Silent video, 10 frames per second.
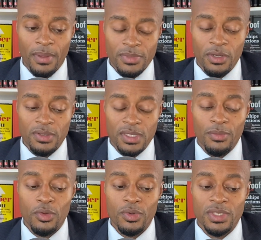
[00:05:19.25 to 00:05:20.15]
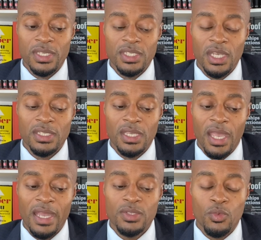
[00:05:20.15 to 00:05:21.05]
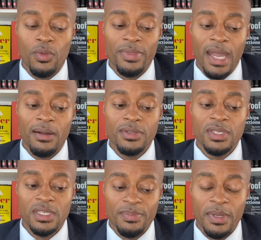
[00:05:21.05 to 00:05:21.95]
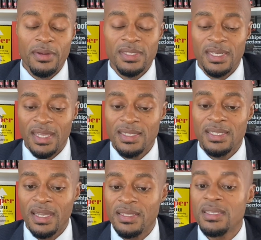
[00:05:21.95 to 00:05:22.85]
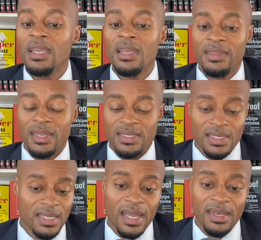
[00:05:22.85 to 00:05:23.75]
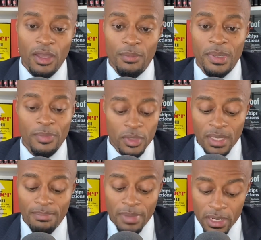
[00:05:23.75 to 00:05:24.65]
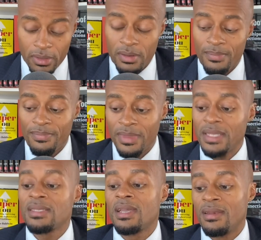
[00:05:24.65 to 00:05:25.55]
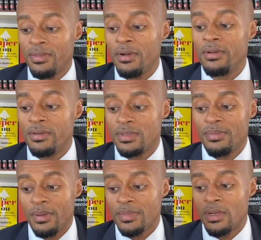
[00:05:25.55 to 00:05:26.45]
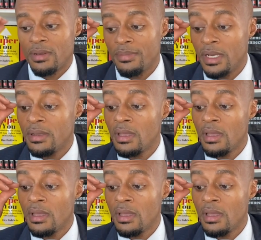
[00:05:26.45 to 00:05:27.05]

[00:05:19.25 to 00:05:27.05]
I'm talking someone who is exchanging actual knowledge, experience, and insights that is designed to help people get better. That's the kind of thought leadership I'm talking about.